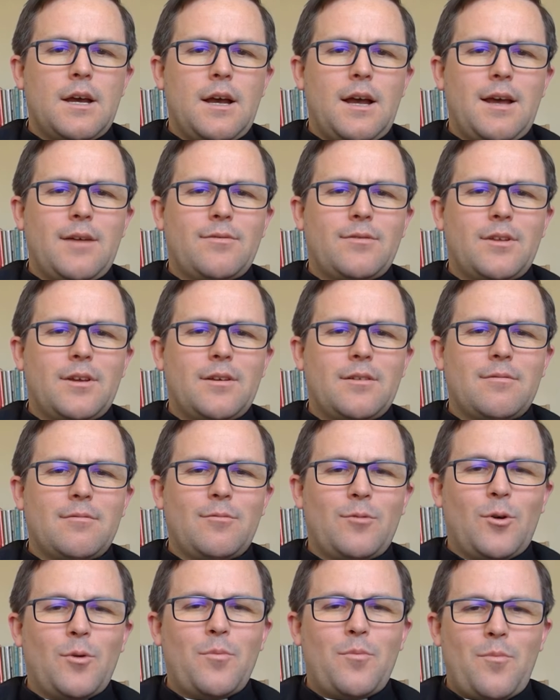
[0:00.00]
I have to,
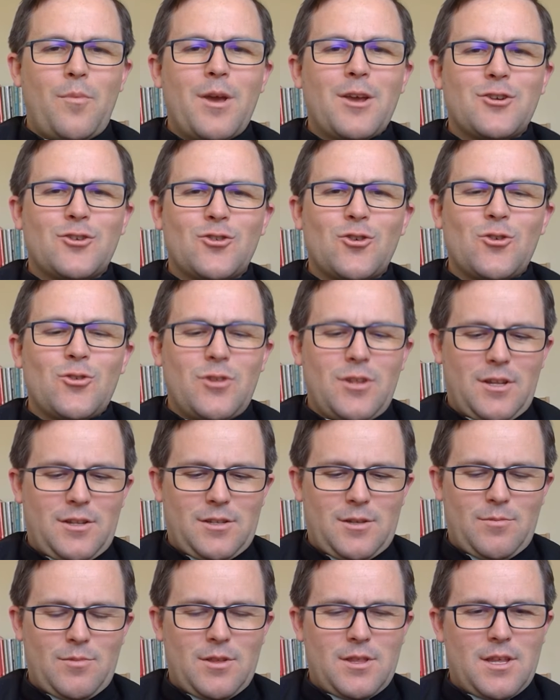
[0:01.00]
make sure that it's
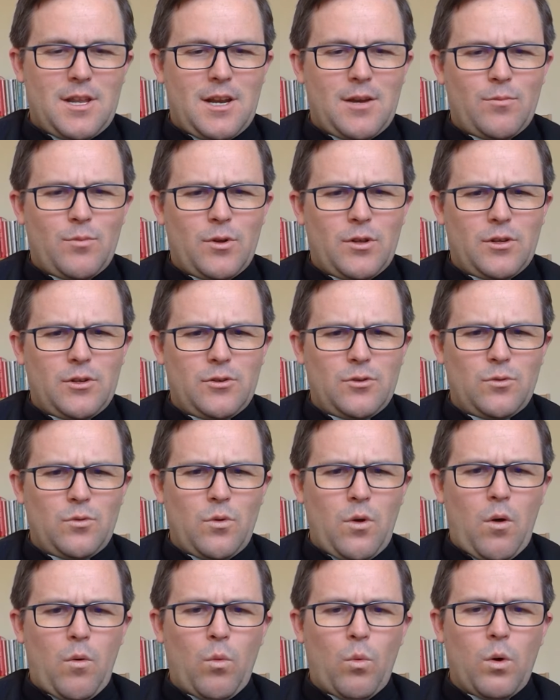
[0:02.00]
something that I really do
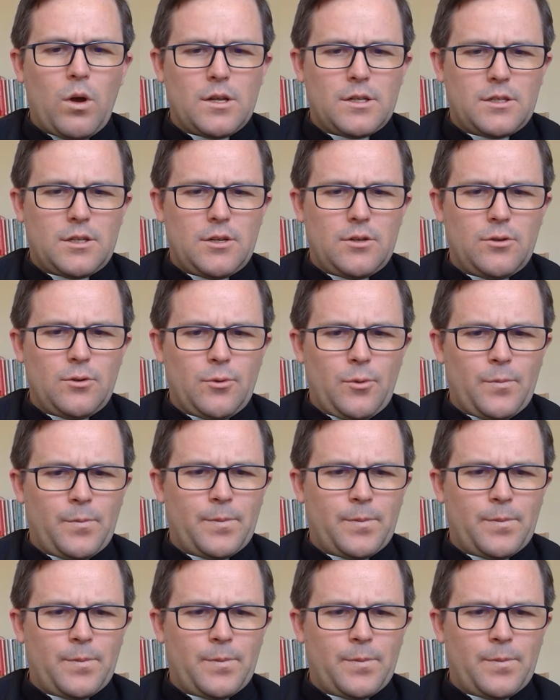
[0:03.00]
want to do.